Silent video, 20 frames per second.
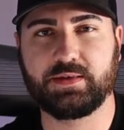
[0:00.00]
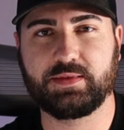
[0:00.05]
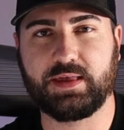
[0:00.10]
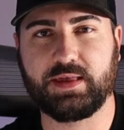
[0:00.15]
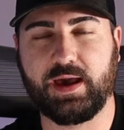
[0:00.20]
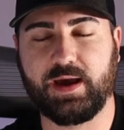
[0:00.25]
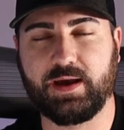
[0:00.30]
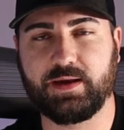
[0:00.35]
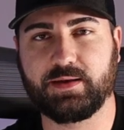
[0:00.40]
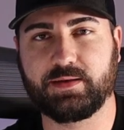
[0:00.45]

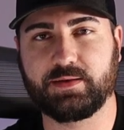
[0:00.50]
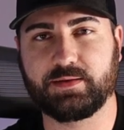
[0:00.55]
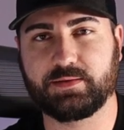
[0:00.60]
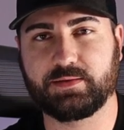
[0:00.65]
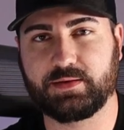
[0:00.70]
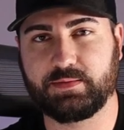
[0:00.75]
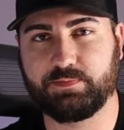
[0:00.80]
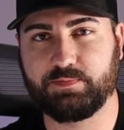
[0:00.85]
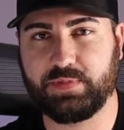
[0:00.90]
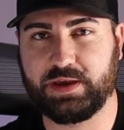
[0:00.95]
that
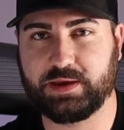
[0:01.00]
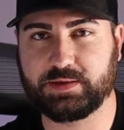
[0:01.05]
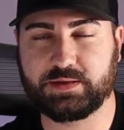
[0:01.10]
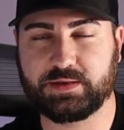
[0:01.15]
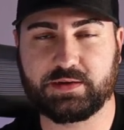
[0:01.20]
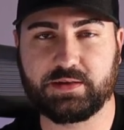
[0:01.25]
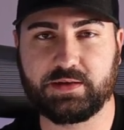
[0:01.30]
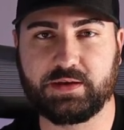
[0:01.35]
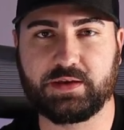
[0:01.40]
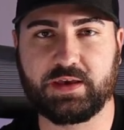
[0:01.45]

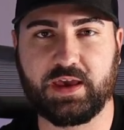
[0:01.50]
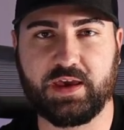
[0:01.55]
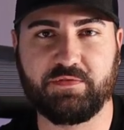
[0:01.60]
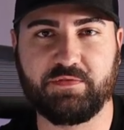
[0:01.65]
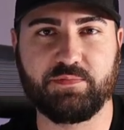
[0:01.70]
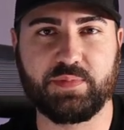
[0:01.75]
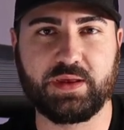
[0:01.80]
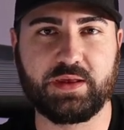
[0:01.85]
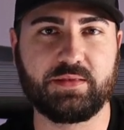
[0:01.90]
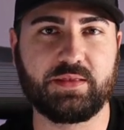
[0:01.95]
basically
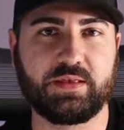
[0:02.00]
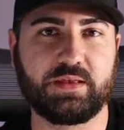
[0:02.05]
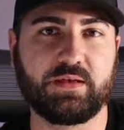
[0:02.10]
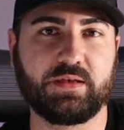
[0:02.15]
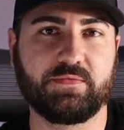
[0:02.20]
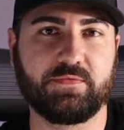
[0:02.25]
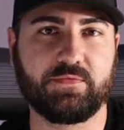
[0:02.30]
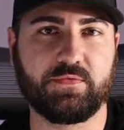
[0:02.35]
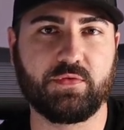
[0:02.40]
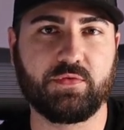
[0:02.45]
gave me the
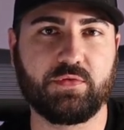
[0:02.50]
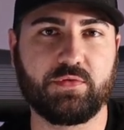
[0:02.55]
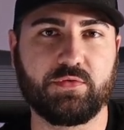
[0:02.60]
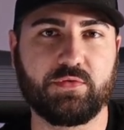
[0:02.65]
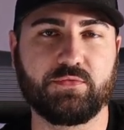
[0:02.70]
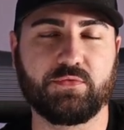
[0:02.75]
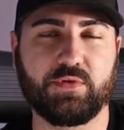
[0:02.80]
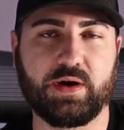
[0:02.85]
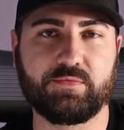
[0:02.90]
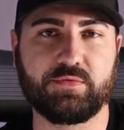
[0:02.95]

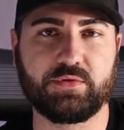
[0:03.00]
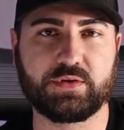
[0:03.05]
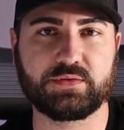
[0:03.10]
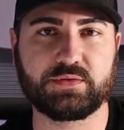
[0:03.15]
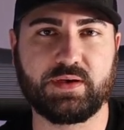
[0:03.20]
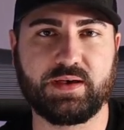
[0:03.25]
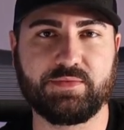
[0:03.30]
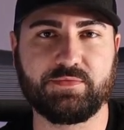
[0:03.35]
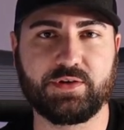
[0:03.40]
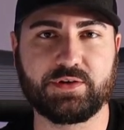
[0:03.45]
full reference
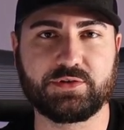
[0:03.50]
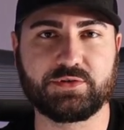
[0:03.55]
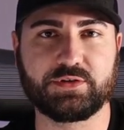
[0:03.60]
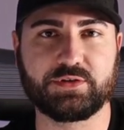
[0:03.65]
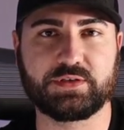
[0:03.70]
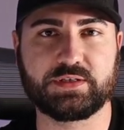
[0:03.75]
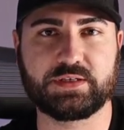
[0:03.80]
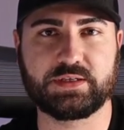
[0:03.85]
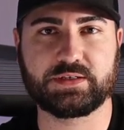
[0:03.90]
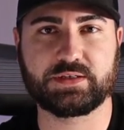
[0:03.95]

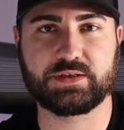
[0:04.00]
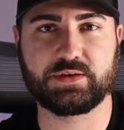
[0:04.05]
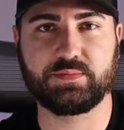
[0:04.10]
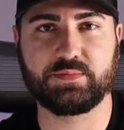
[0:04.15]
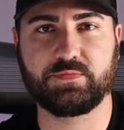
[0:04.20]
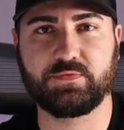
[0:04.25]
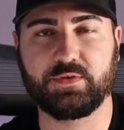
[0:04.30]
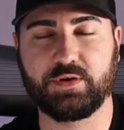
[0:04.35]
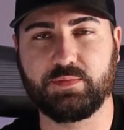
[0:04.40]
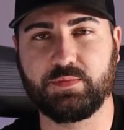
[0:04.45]
500
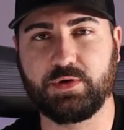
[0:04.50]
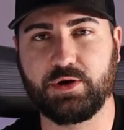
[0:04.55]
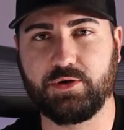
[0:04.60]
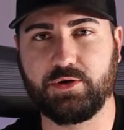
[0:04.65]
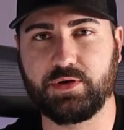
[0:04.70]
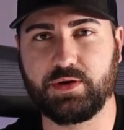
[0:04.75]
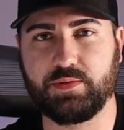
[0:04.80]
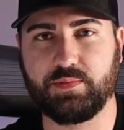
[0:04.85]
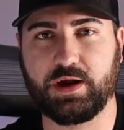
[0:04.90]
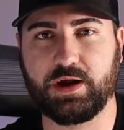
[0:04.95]
system from
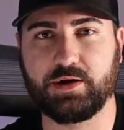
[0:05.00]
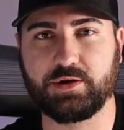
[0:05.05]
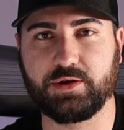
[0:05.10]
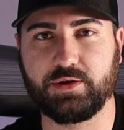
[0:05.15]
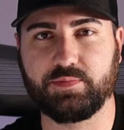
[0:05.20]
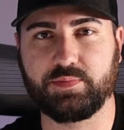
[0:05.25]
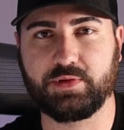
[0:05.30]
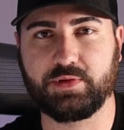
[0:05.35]
OEM Audio